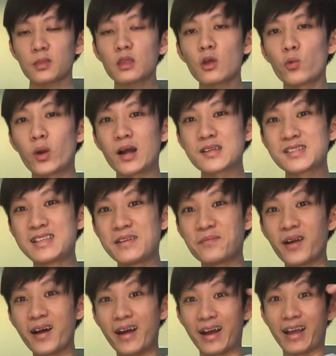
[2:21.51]
when I sleep,
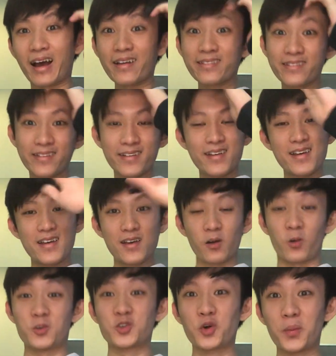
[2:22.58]
right, I can't
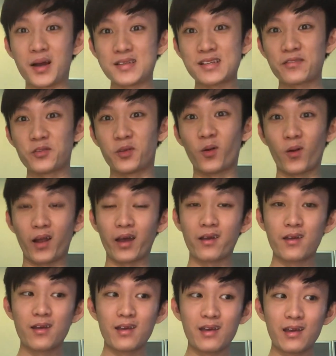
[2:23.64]
control myself, you
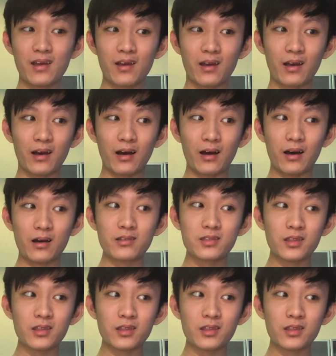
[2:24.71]
know.